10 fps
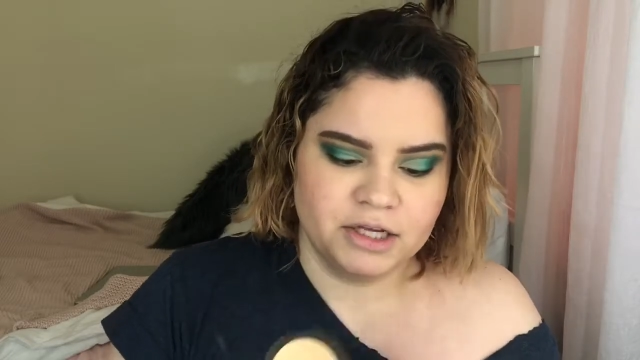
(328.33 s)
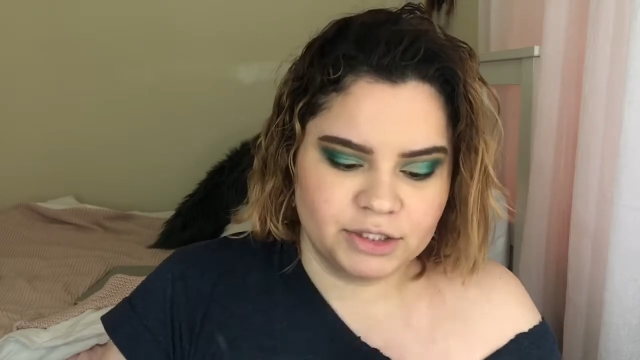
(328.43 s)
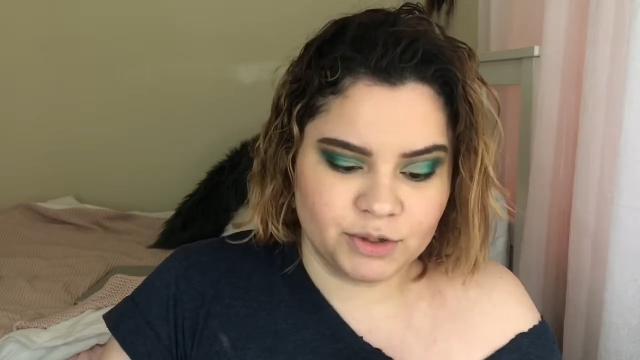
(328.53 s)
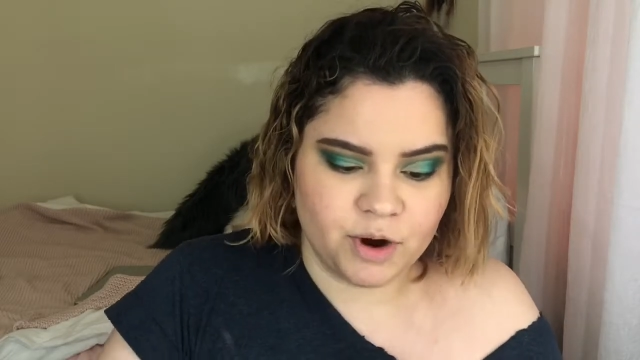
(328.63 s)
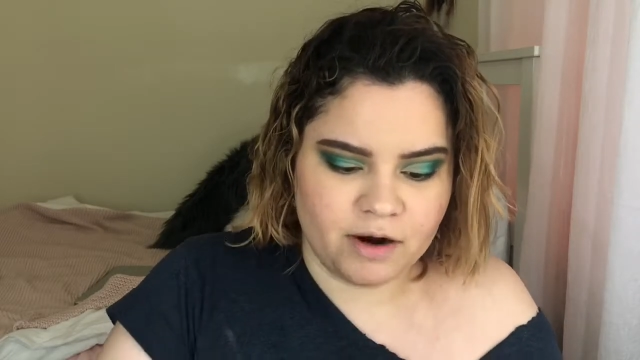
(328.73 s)

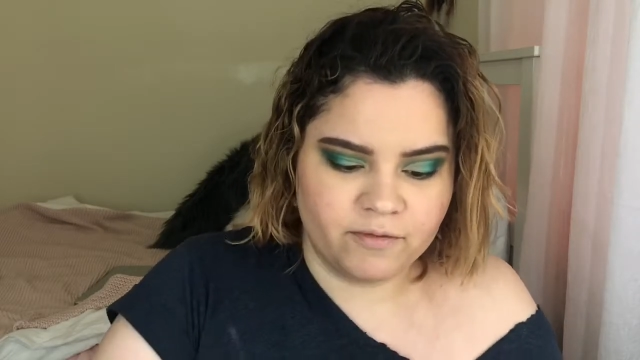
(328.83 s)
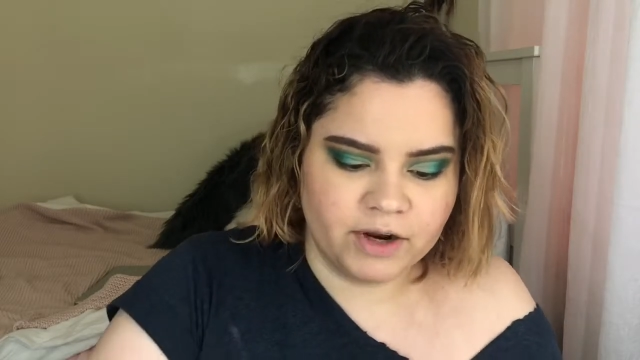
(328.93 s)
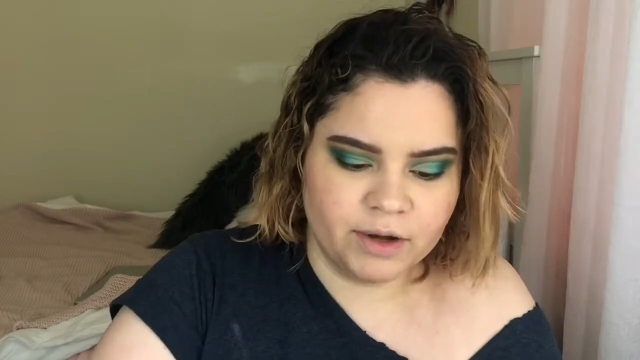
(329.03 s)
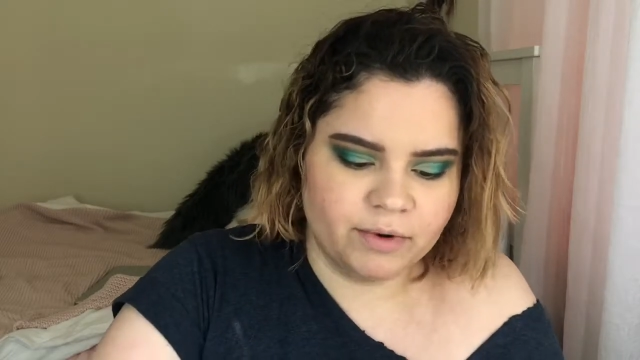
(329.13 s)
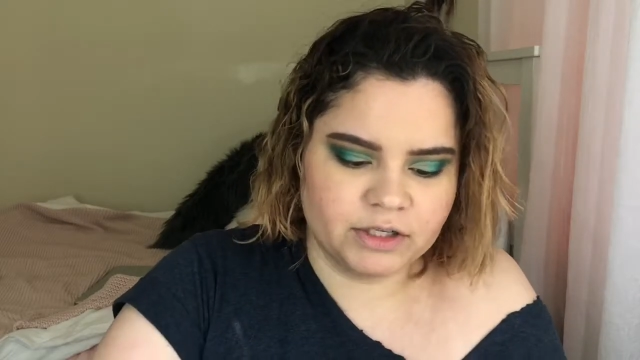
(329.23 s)
So I
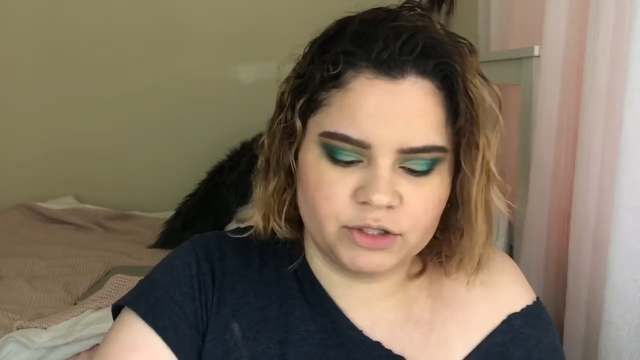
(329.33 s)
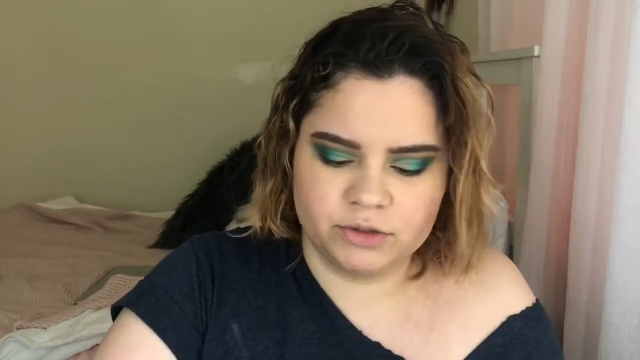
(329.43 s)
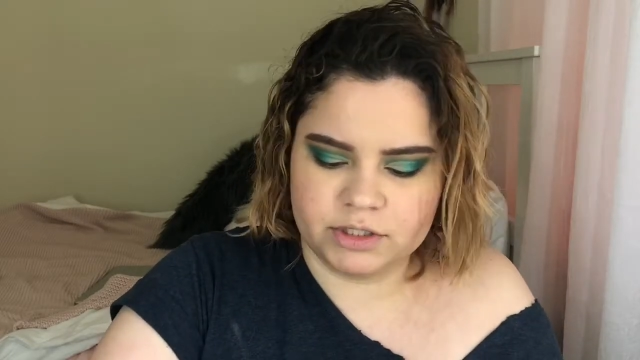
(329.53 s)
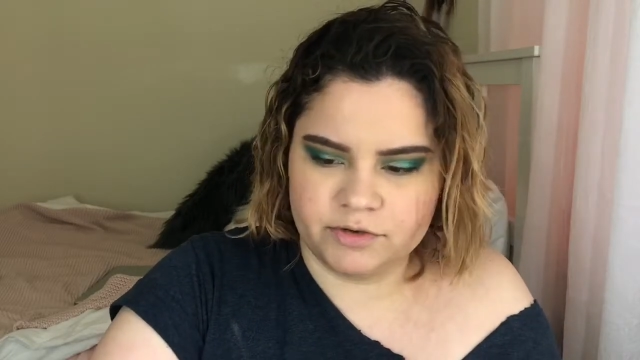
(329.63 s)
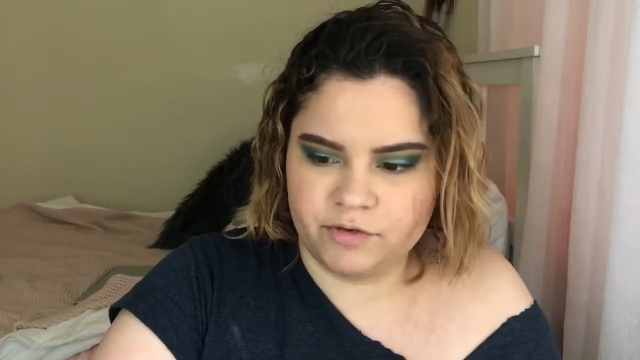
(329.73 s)
really wanted to
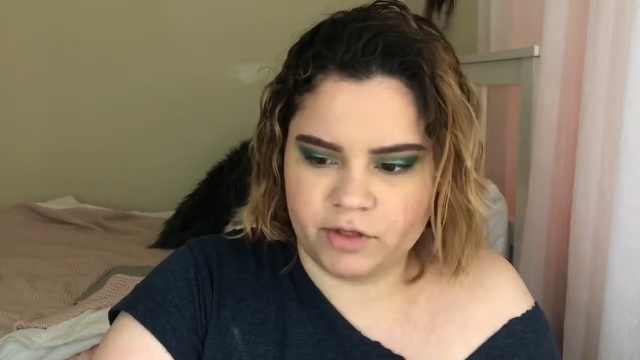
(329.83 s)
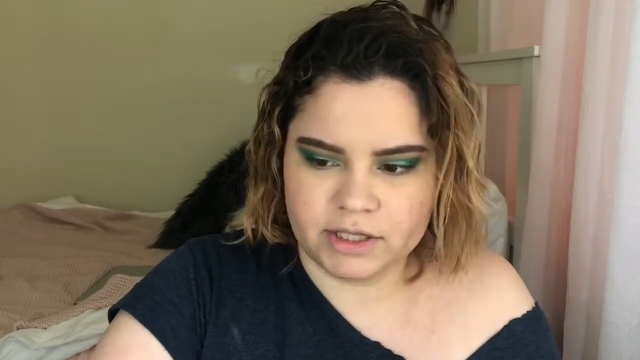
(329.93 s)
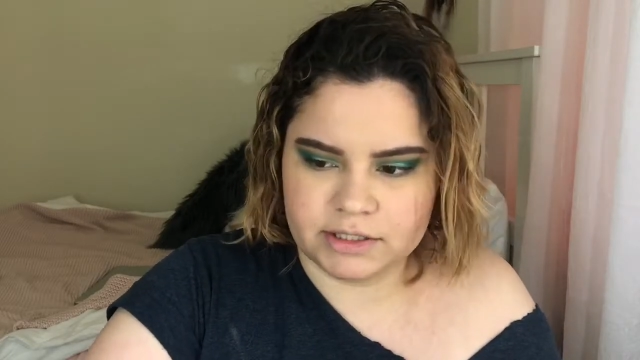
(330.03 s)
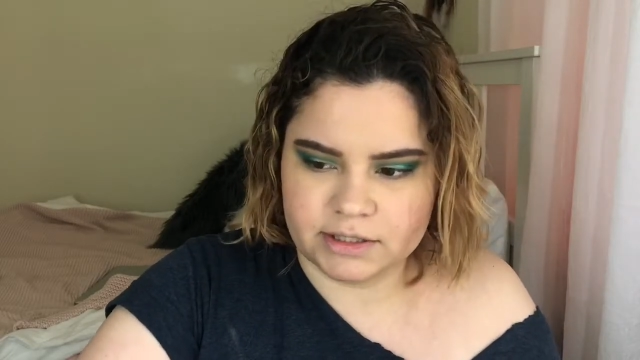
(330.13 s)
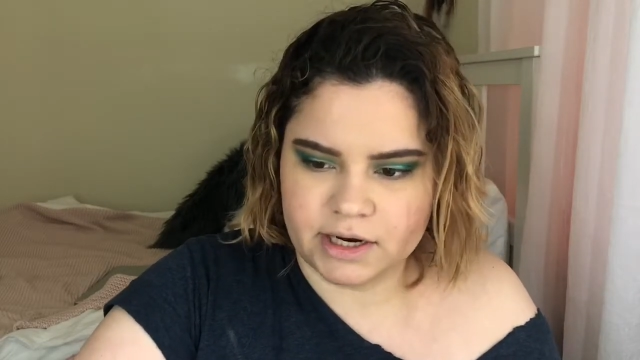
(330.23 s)
use it for this